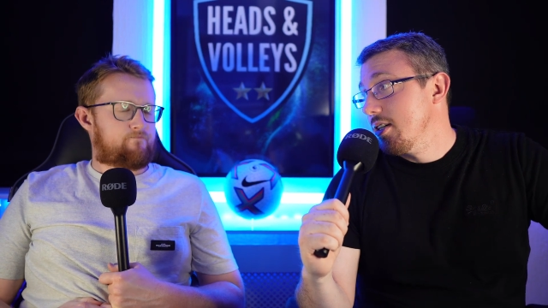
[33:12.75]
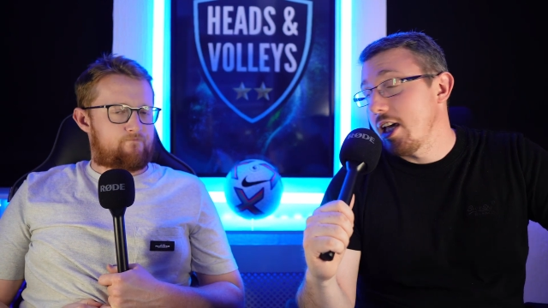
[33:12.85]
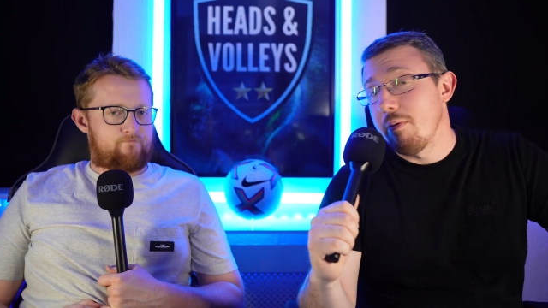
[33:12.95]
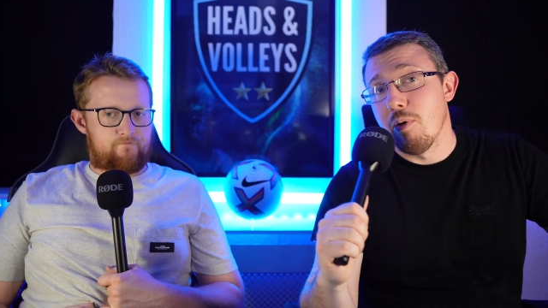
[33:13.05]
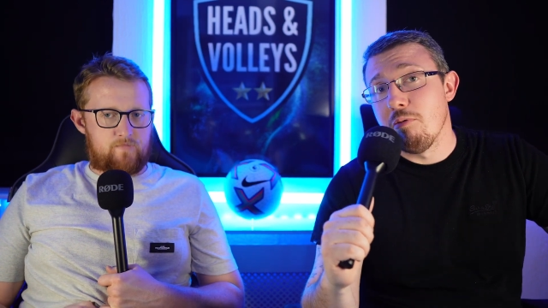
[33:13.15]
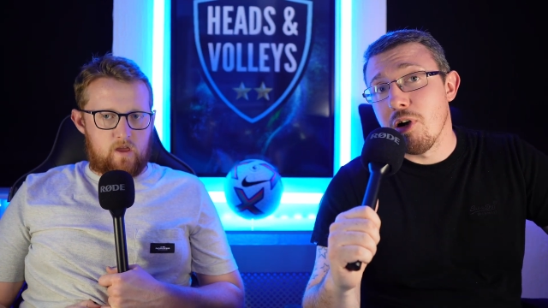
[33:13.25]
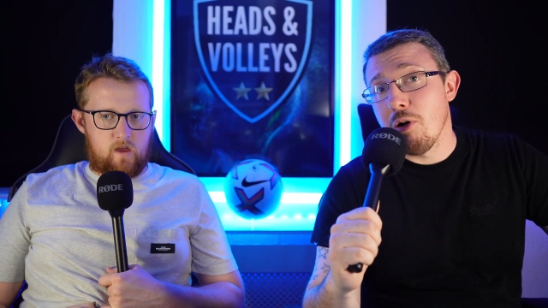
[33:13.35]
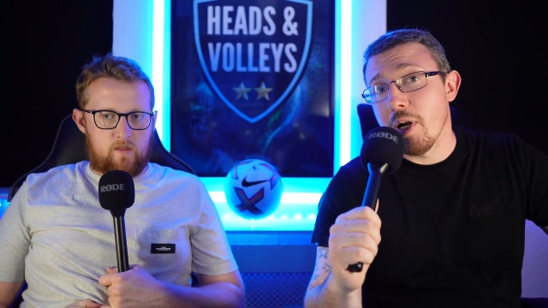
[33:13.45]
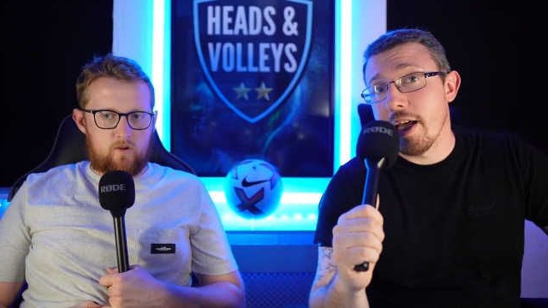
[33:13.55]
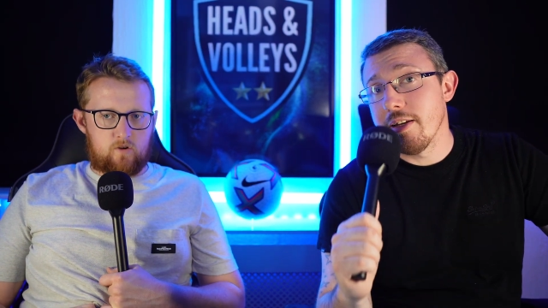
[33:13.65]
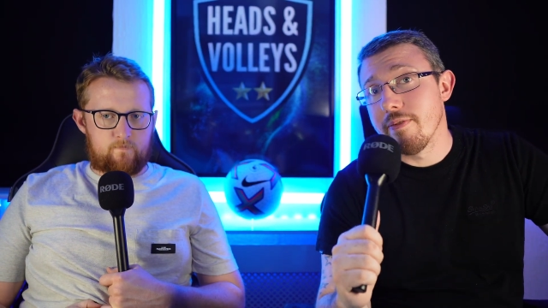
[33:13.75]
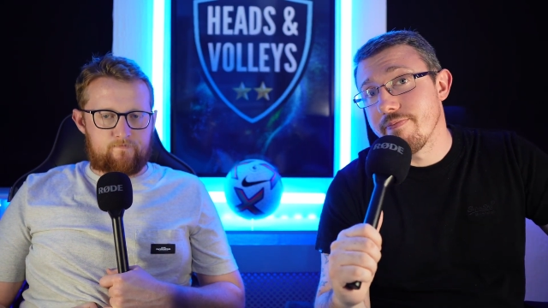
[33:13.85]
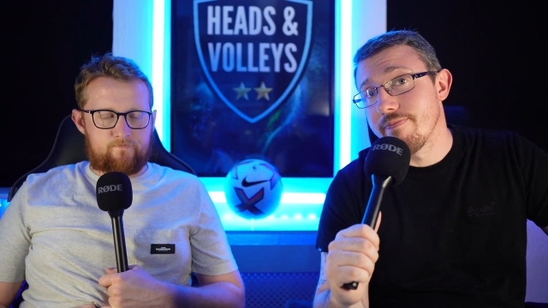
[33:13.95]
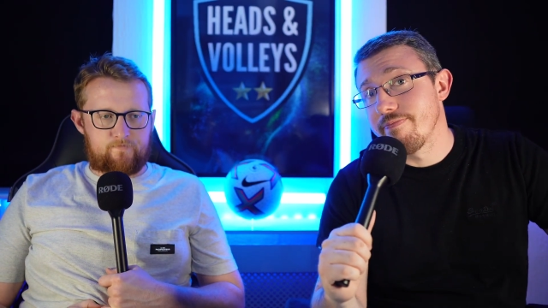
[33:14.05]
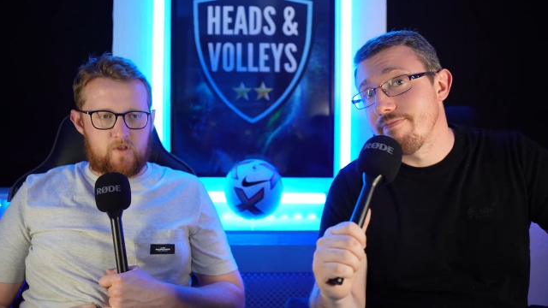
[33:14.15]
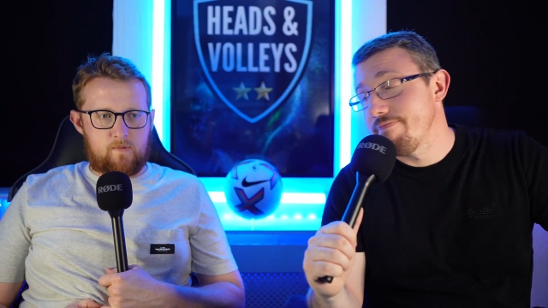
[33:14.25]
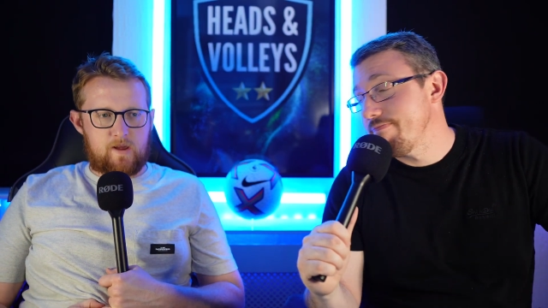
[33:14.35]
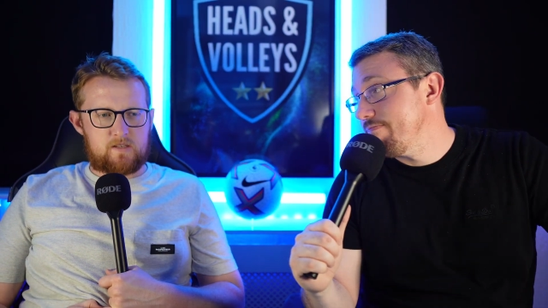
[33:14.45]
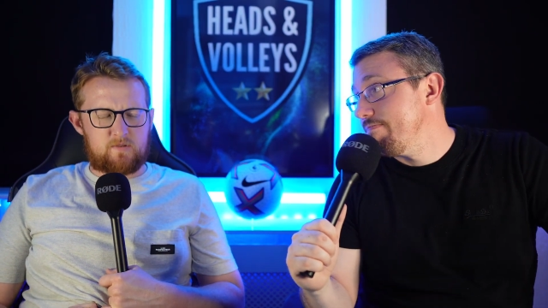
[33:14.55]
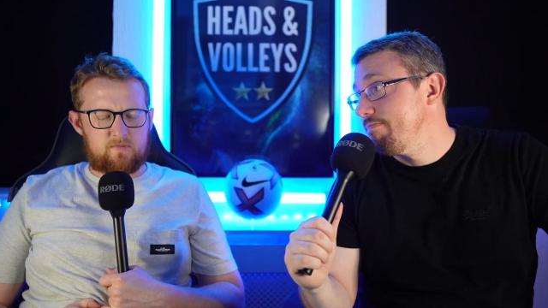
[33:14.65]
Speaker 1: Keep on rolling. Yeah,
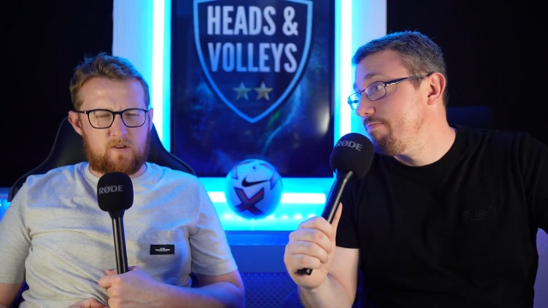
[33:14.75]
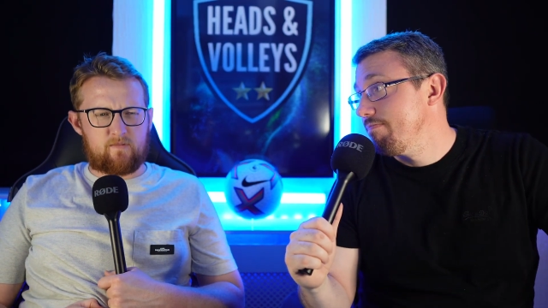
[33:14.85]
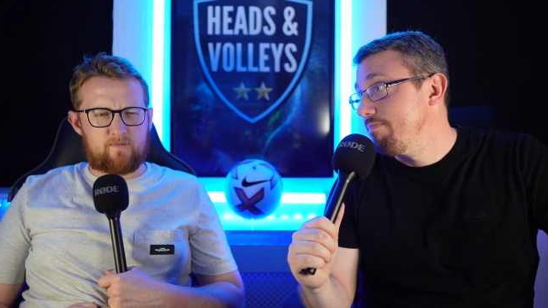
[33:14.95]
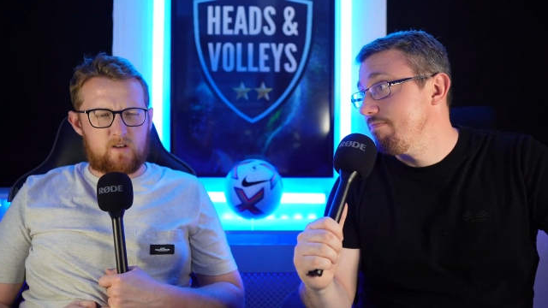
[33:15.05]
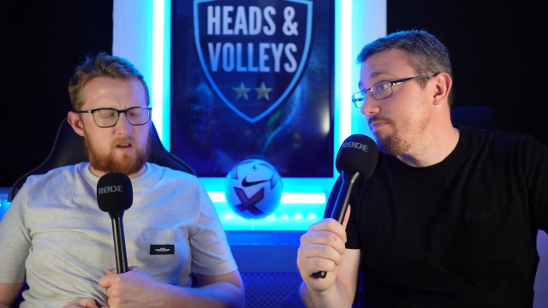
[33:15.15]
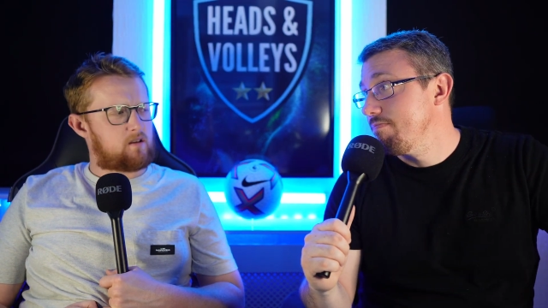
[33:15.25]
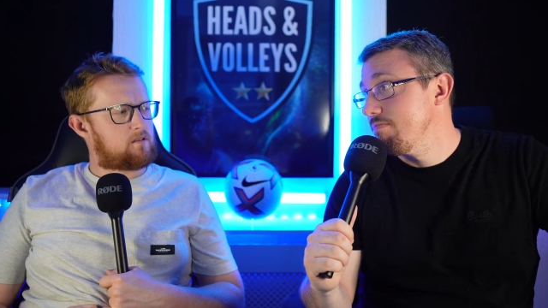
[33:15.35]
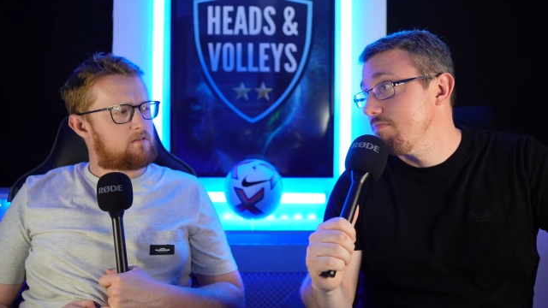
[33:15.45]
Palace must be up for well,